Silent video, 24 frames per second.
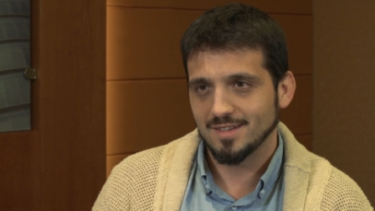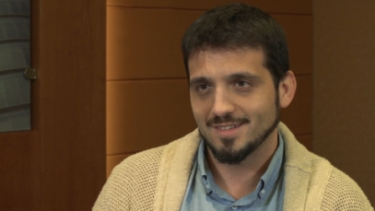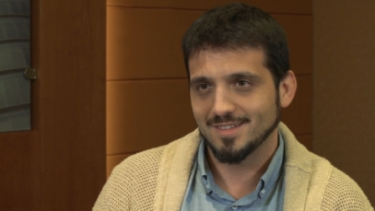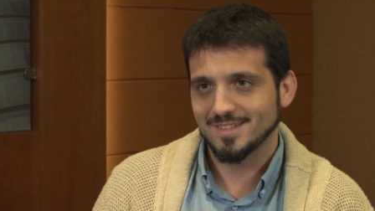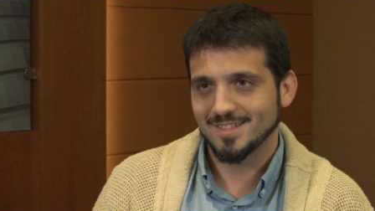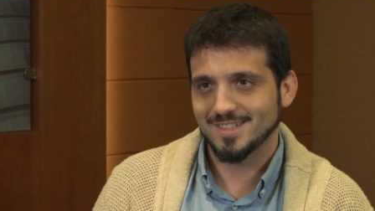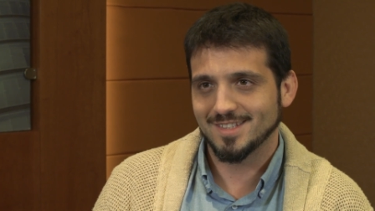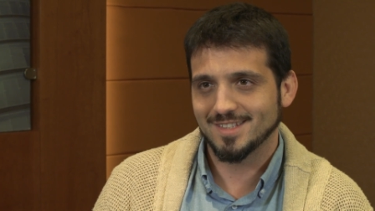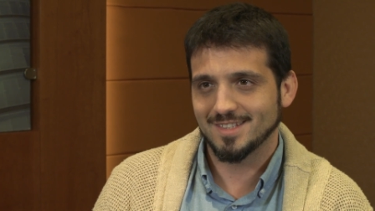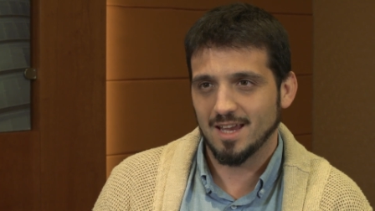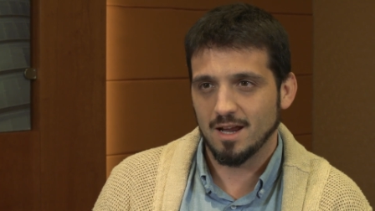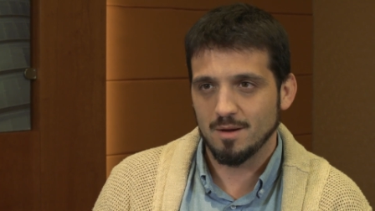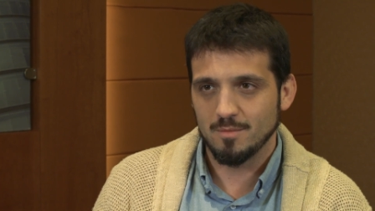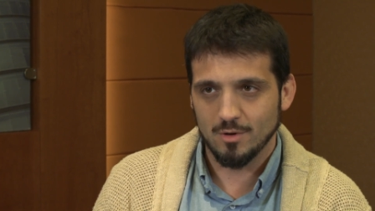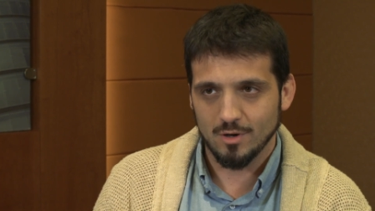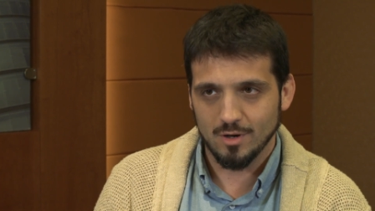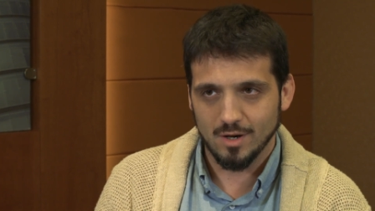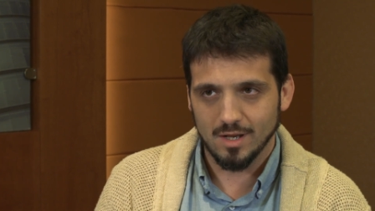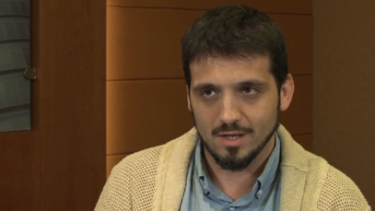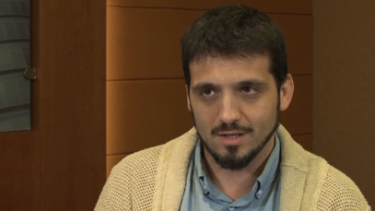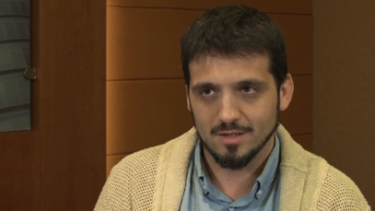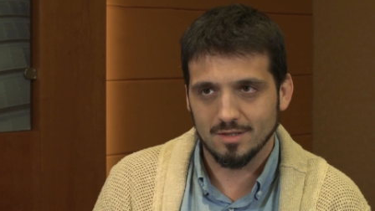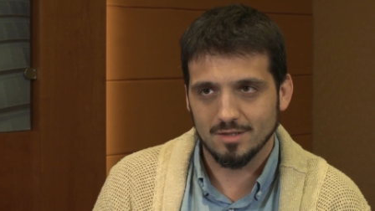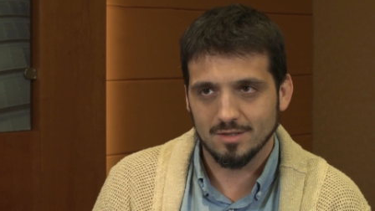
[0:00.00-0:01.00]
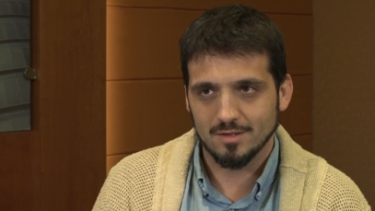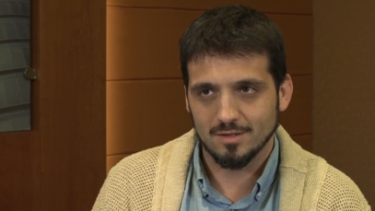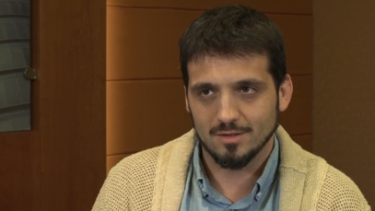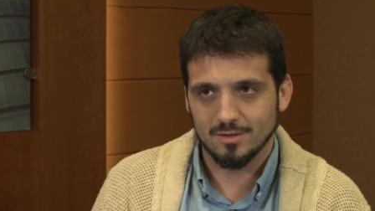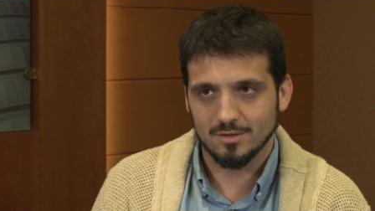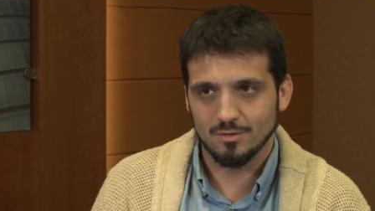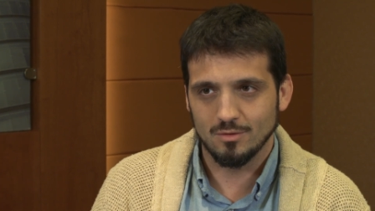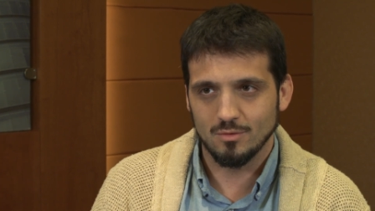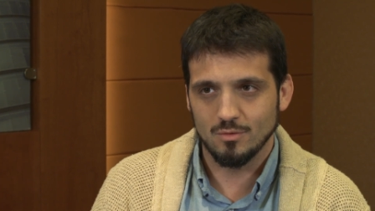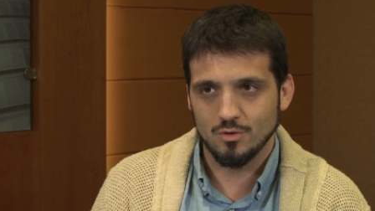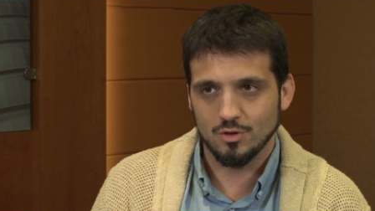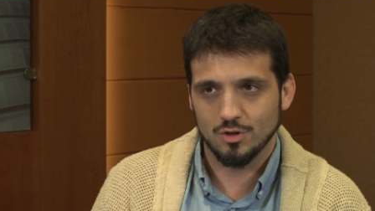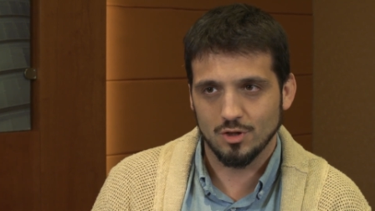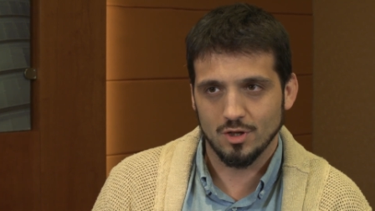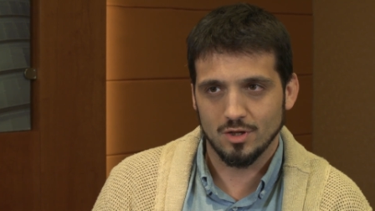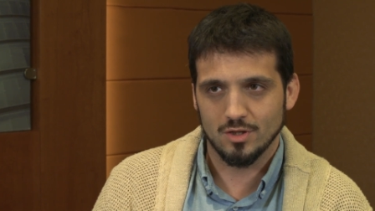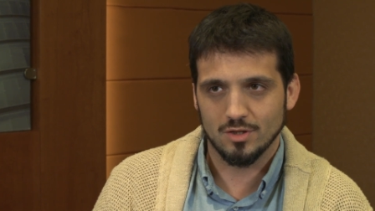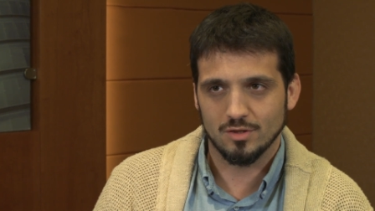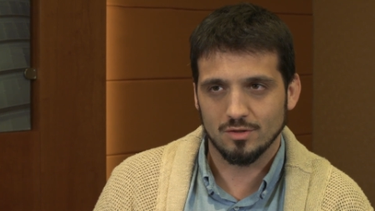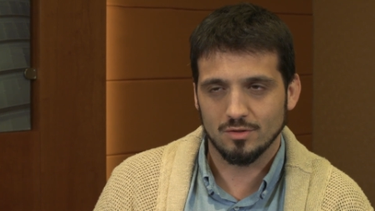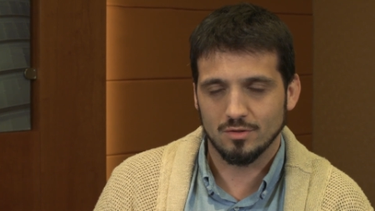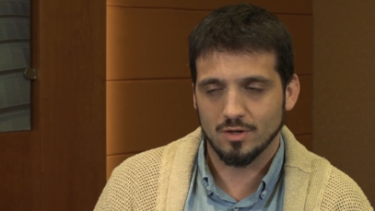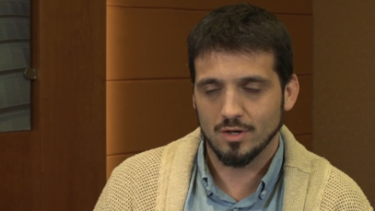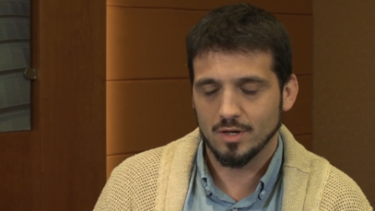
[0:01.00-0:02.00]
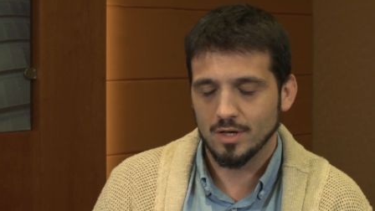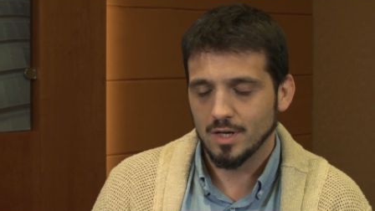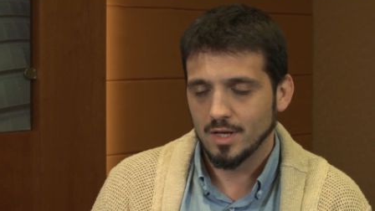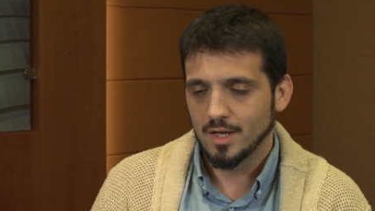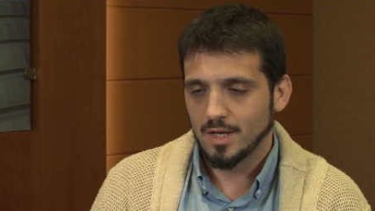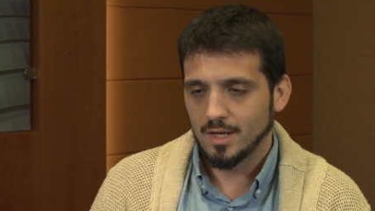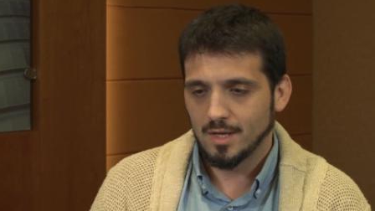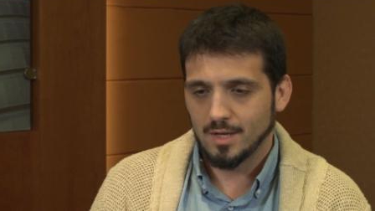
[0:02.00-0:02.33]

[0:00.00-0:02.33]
several solutions or